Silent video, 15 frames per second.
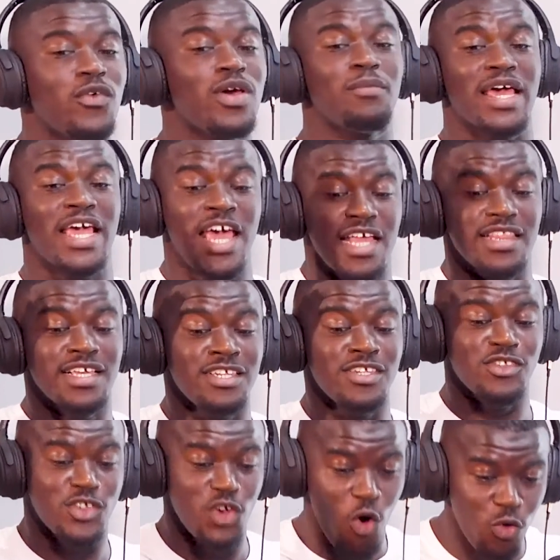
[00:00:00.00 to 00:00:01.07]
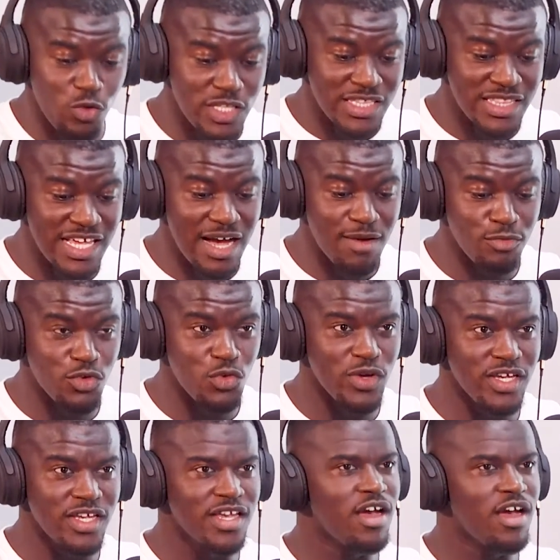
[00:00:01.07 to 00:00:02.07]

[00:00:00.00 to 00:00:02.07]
I'm like, this is the only You're thing I'm doing. my